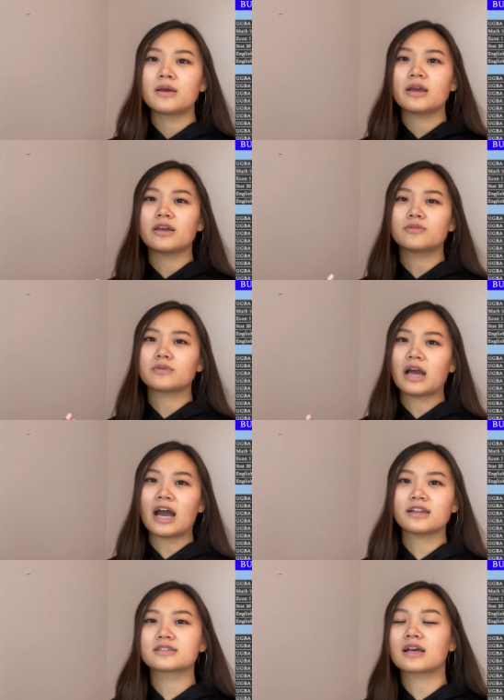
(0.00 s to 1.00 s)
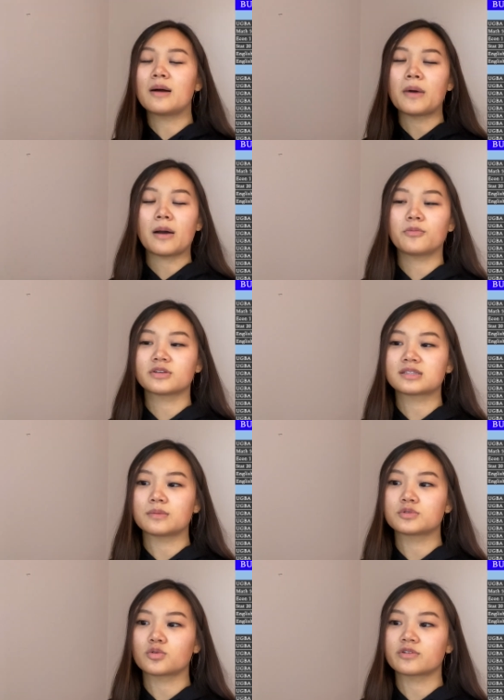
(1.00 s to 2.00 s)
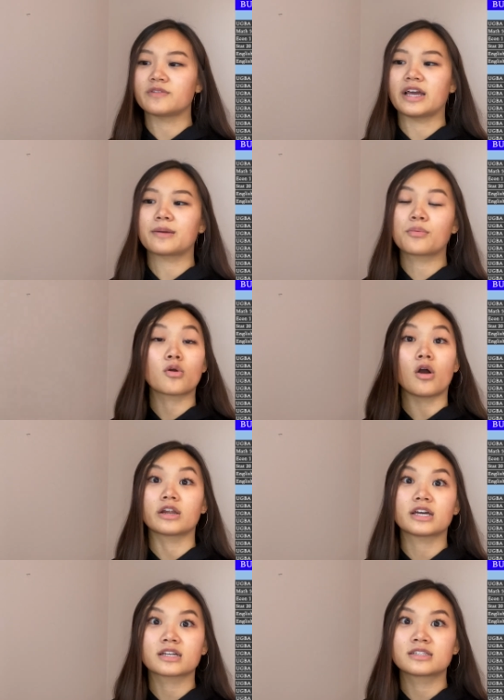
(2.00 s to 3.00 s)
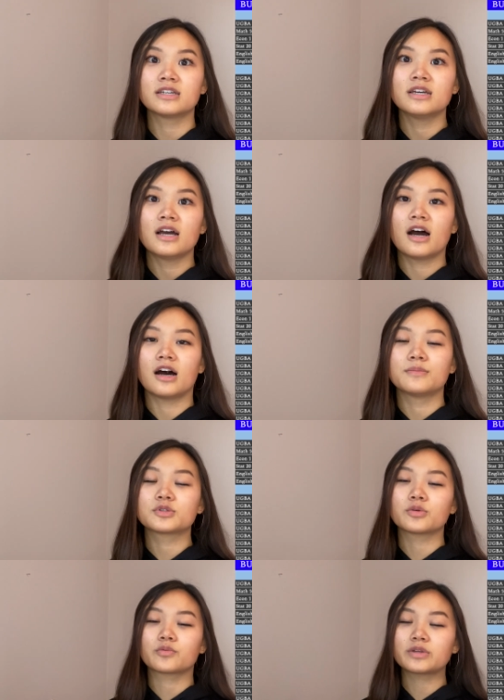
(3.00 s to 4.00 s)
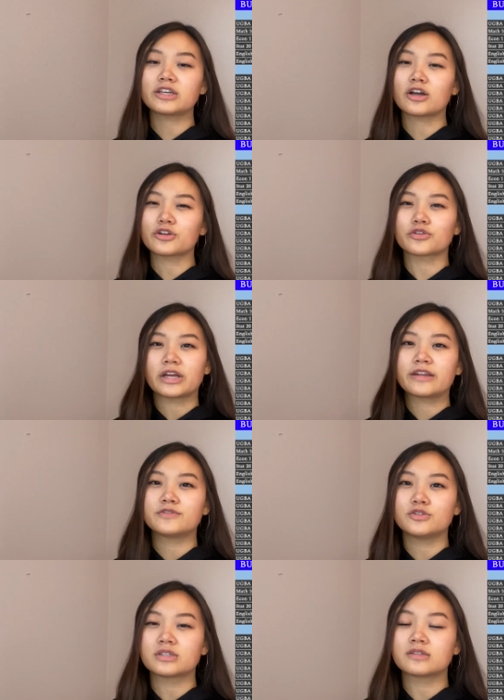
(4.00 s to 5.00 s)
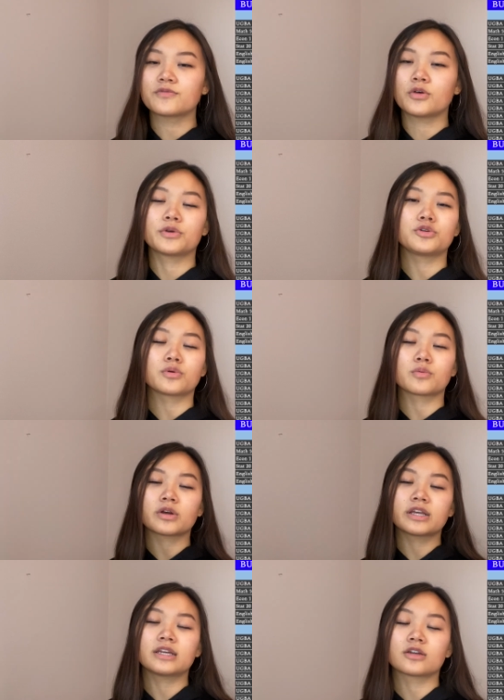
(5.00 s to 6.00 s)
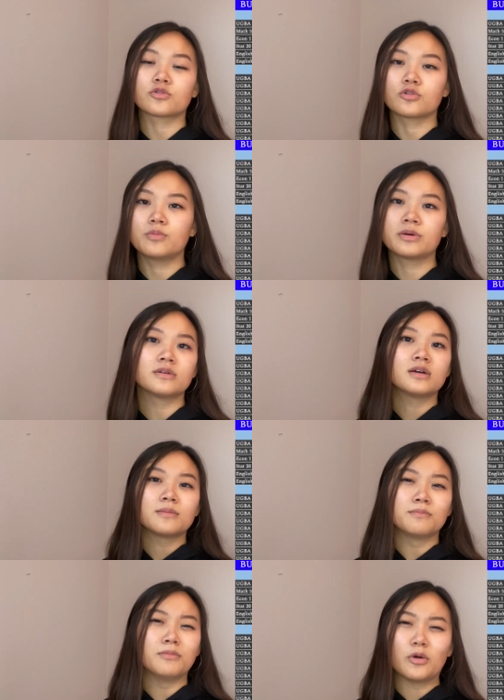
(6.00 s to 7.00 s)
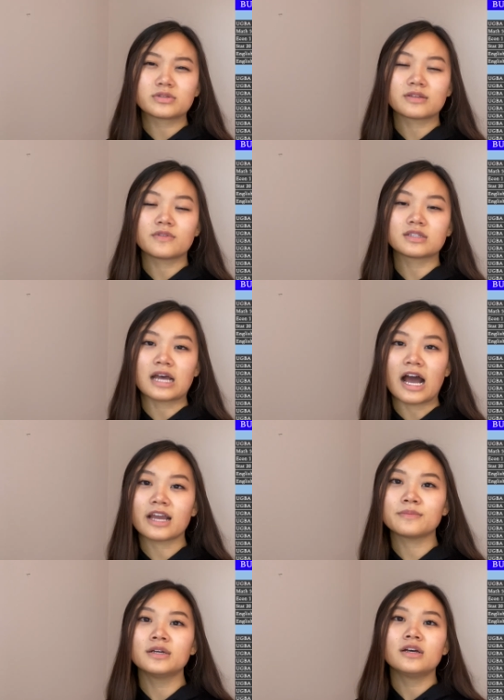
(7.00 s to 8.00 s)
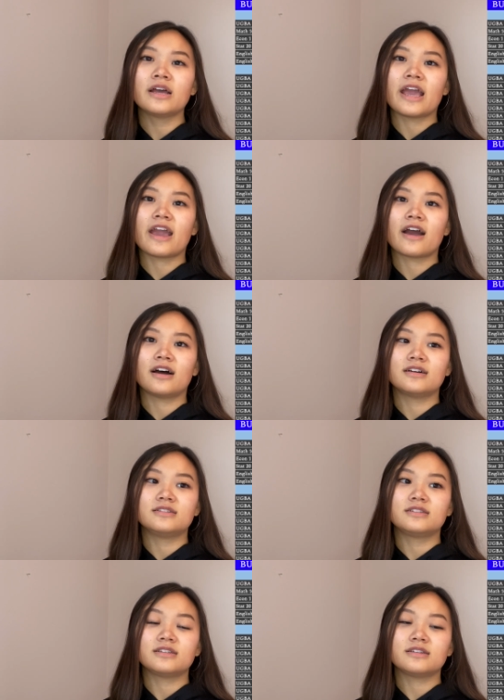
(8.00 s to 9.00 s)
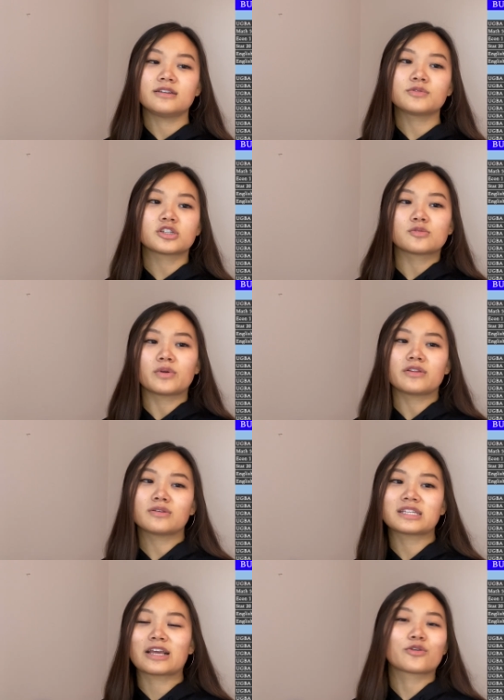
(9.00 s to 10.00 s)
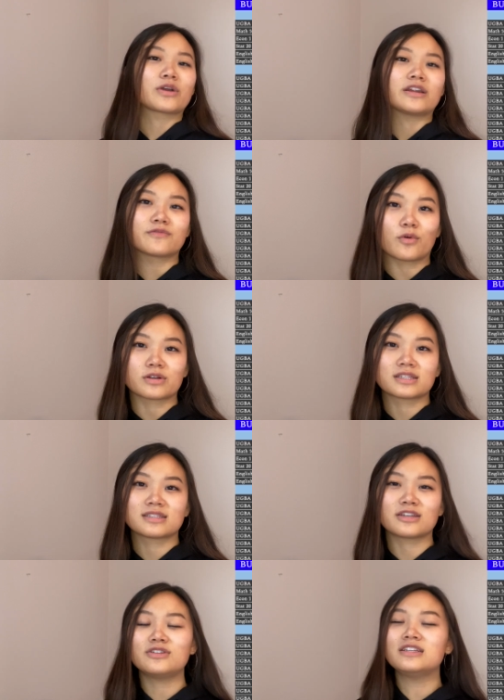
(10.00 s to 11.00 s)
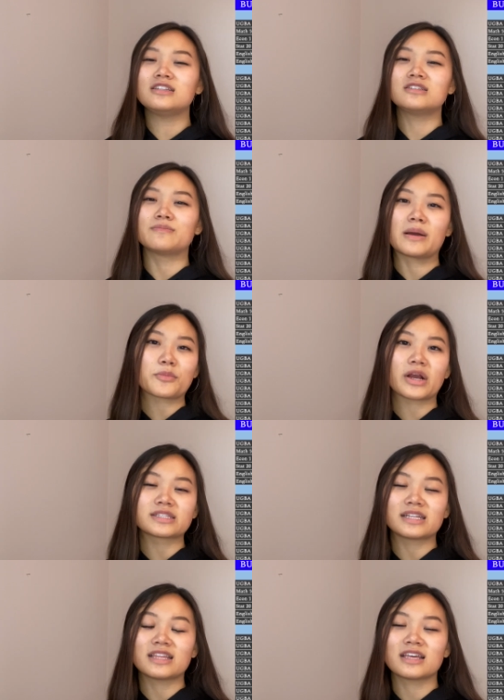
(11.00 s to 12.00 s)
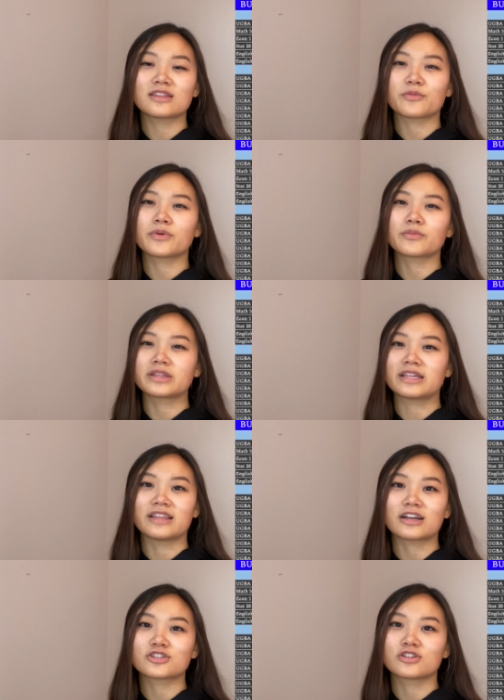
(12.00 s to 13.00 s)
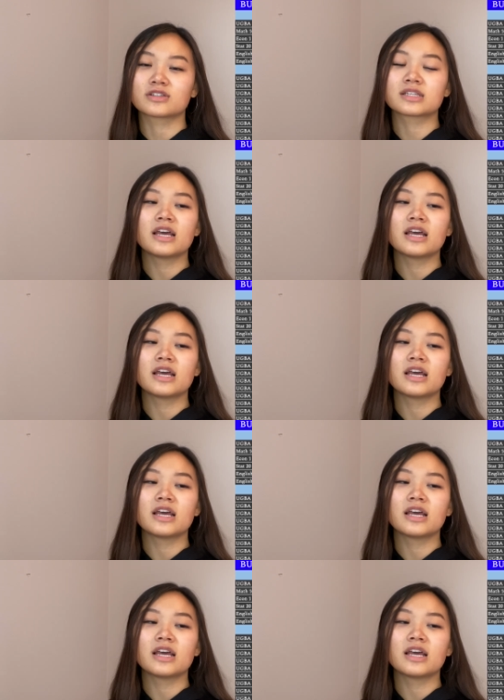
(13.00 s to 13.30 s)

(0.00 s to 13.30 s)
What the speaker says: It had us come up with some sort of like product. So it really got your creative juices flowing. You were working in a group most of the time, and it was just one of those like creative courses. Like you didn't need to memorize anything. There weren't really lectures.